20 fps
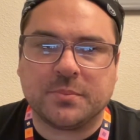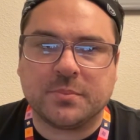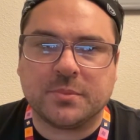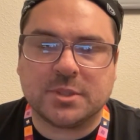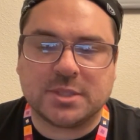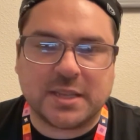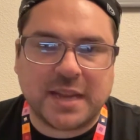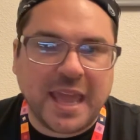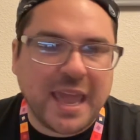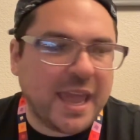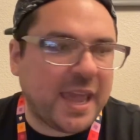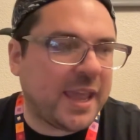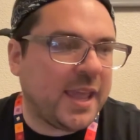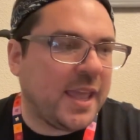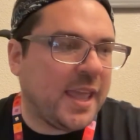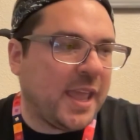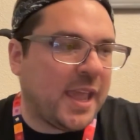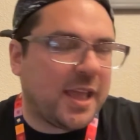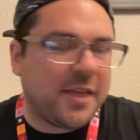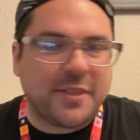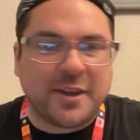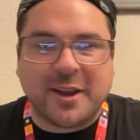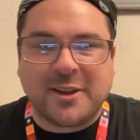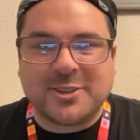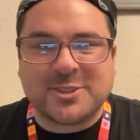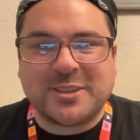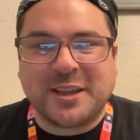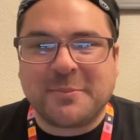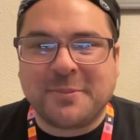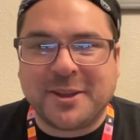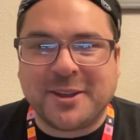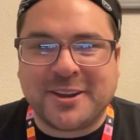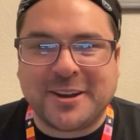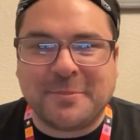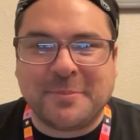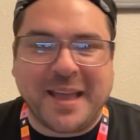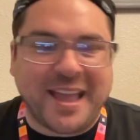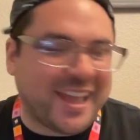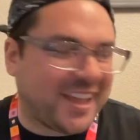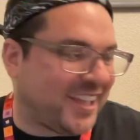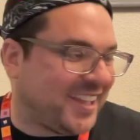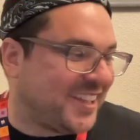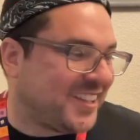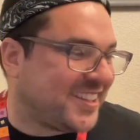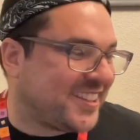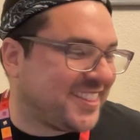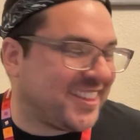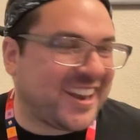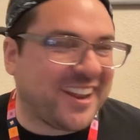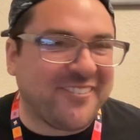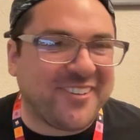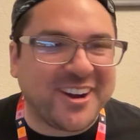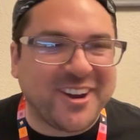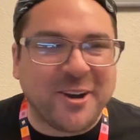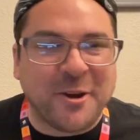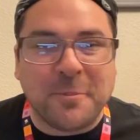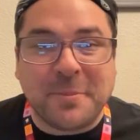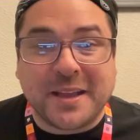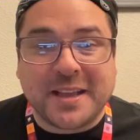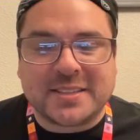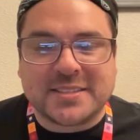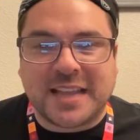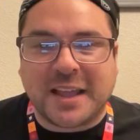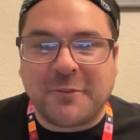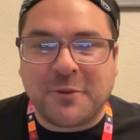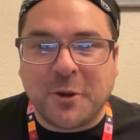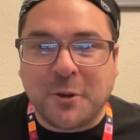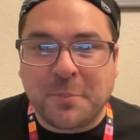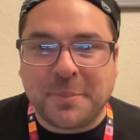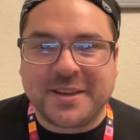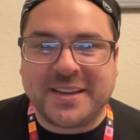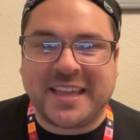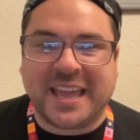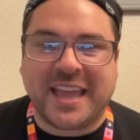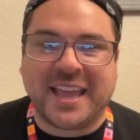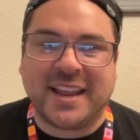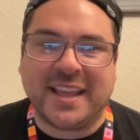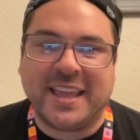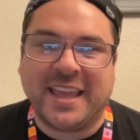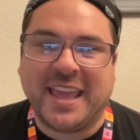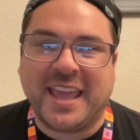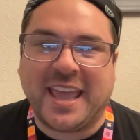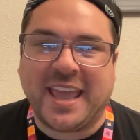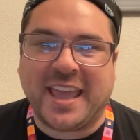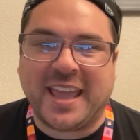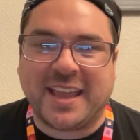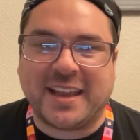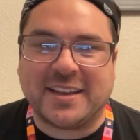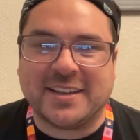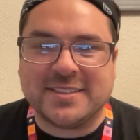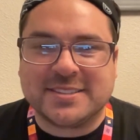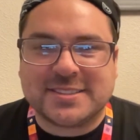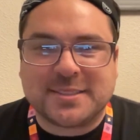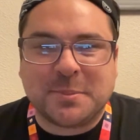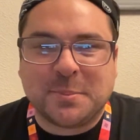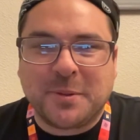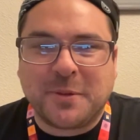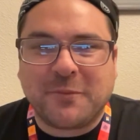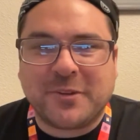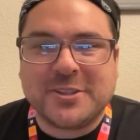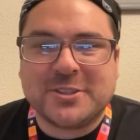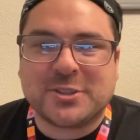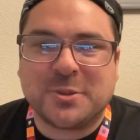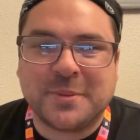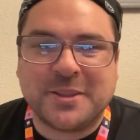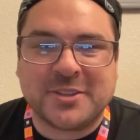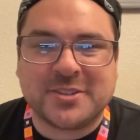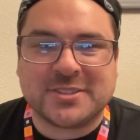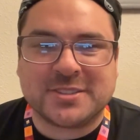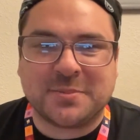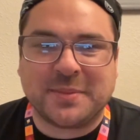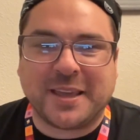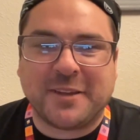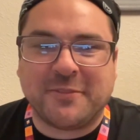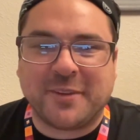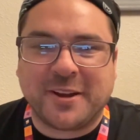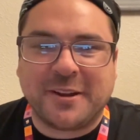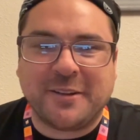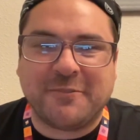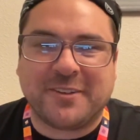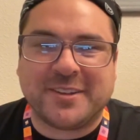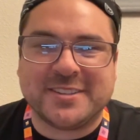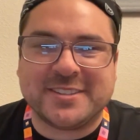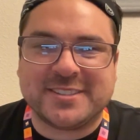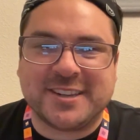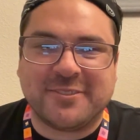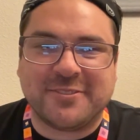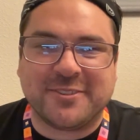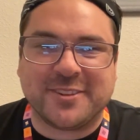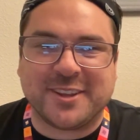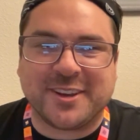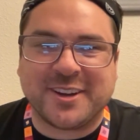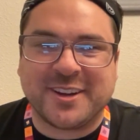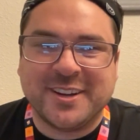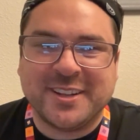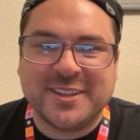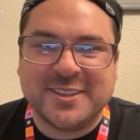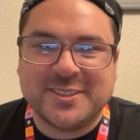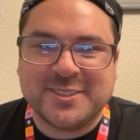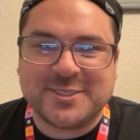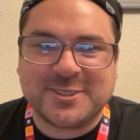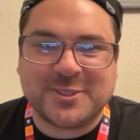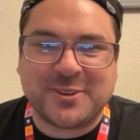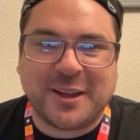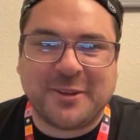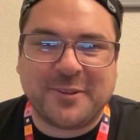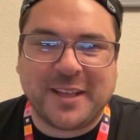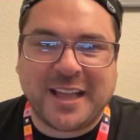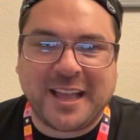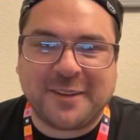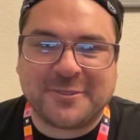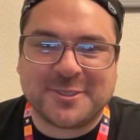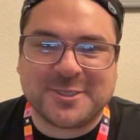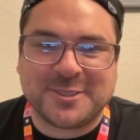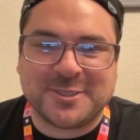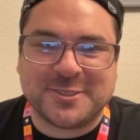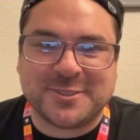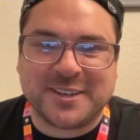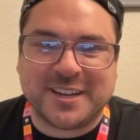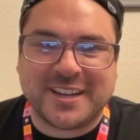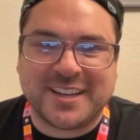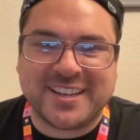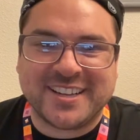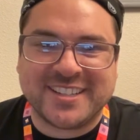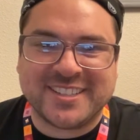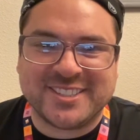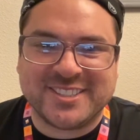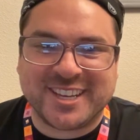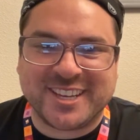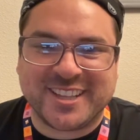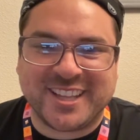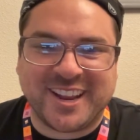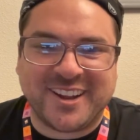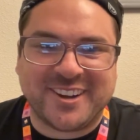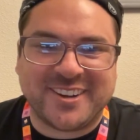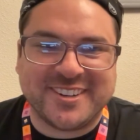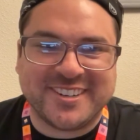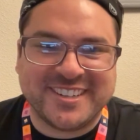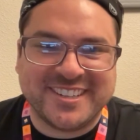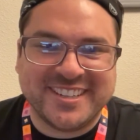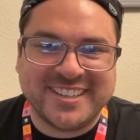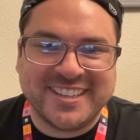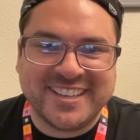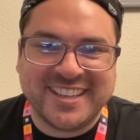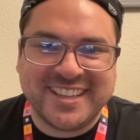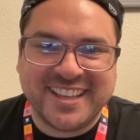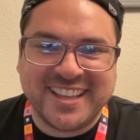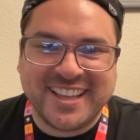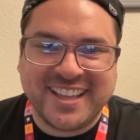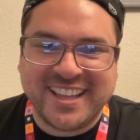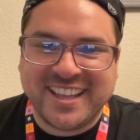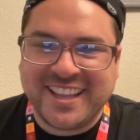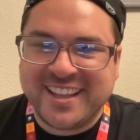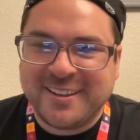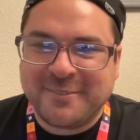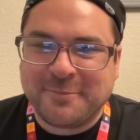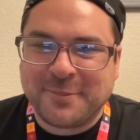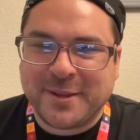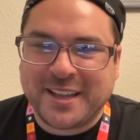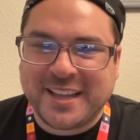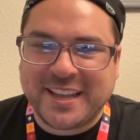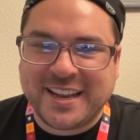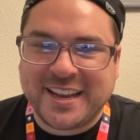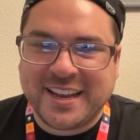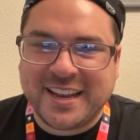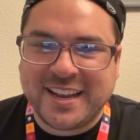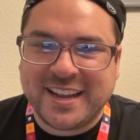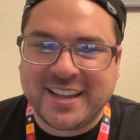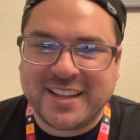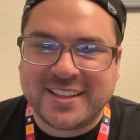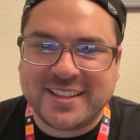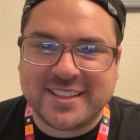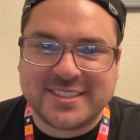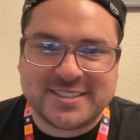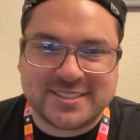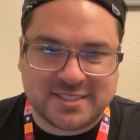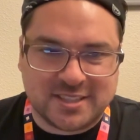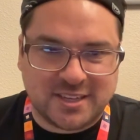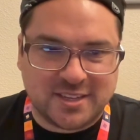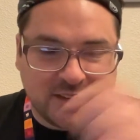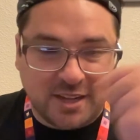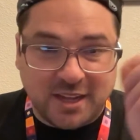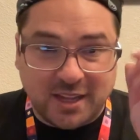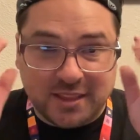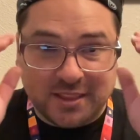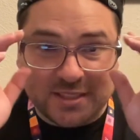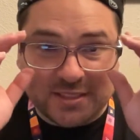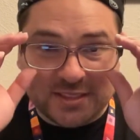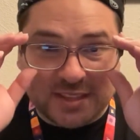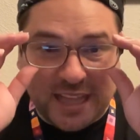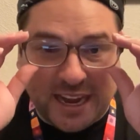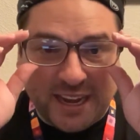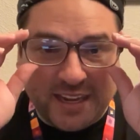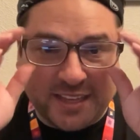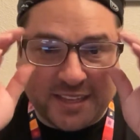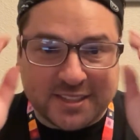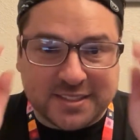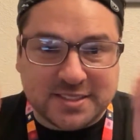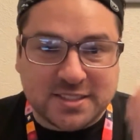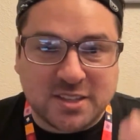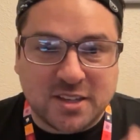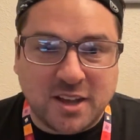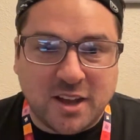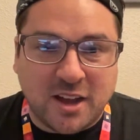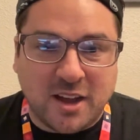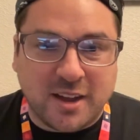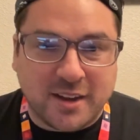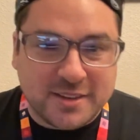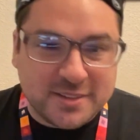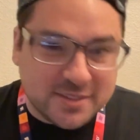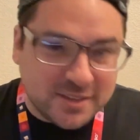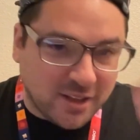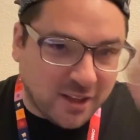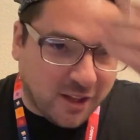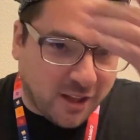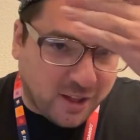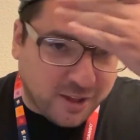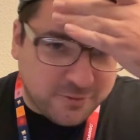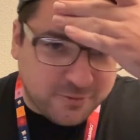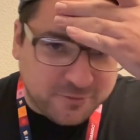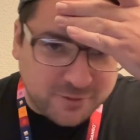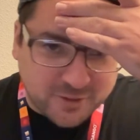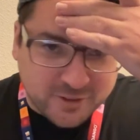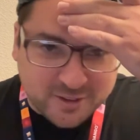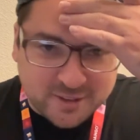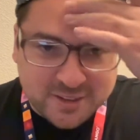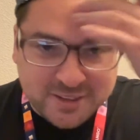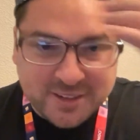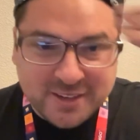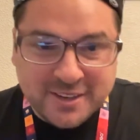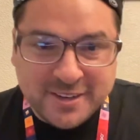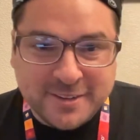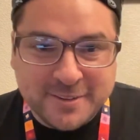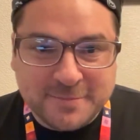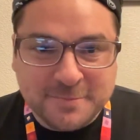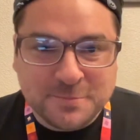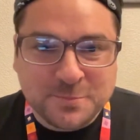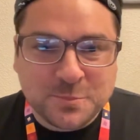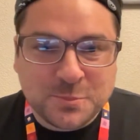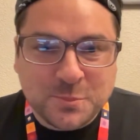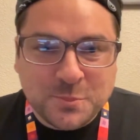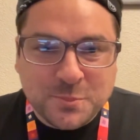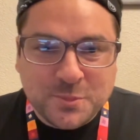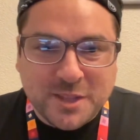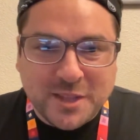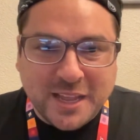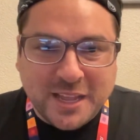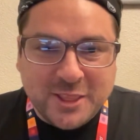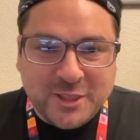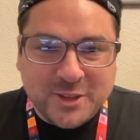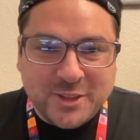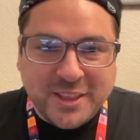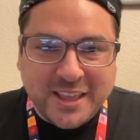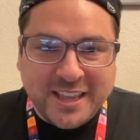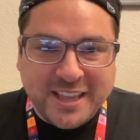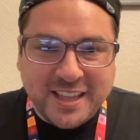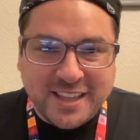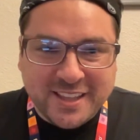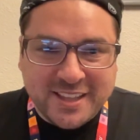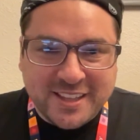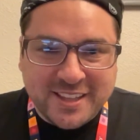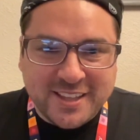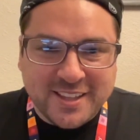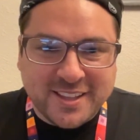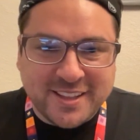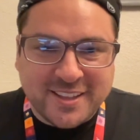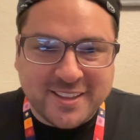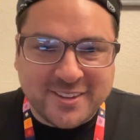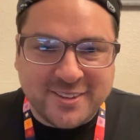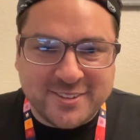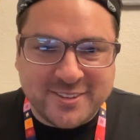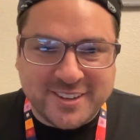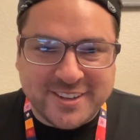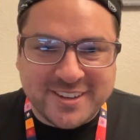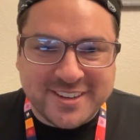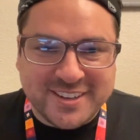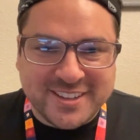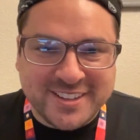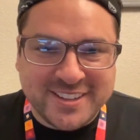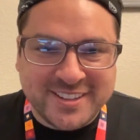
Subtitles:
today. And then I also have my goodie bag that I want to open because I haven't opened it yet. And some of my friends told me there's some like very fun stuff in there. So I will have to check that out. But oh God, this lighting is god awful. I look like, hold on.